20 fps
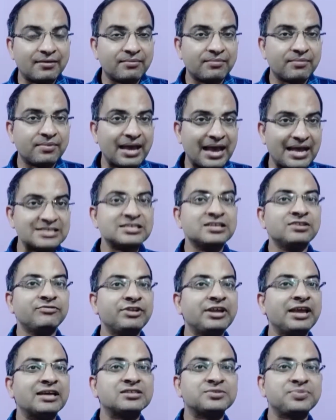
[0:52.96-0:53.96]

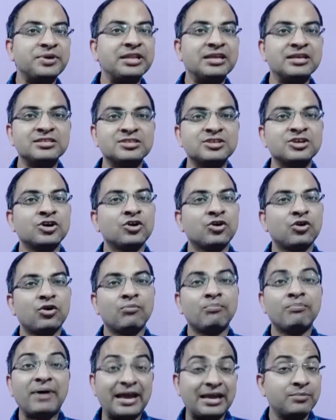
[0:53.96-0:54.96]
hassle-free experience
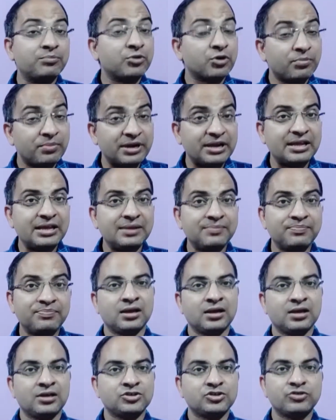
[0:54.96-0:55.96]
of buying property.
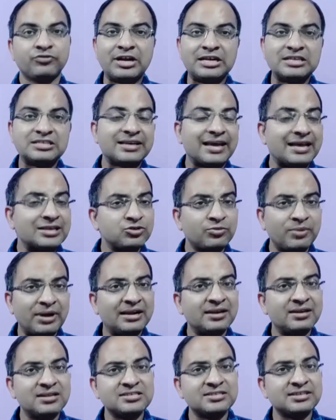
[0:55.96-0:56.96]
So friends, as you might
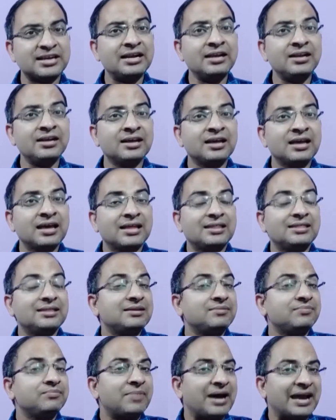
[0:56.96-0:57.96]
understand
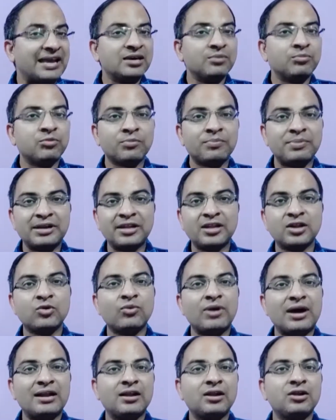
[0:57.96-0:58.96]
that buying a property
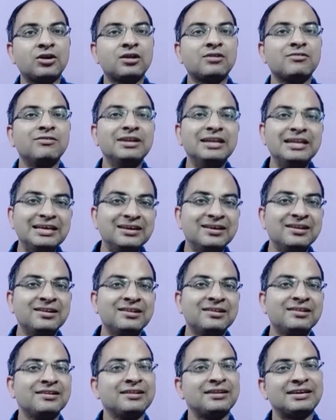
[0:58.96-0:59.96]
requires a lot of
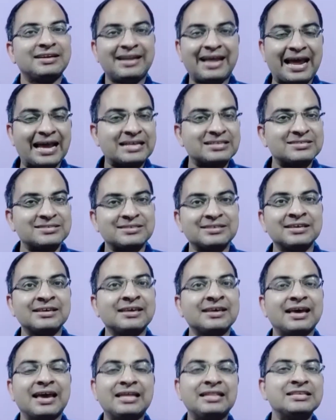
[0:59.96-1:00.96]
legal, tax
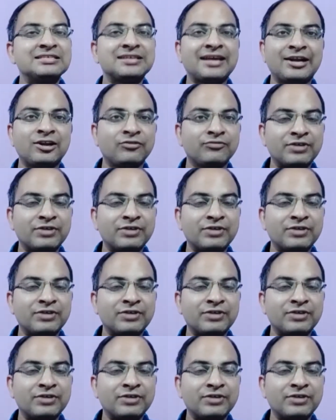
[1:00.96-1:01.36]
and this kind of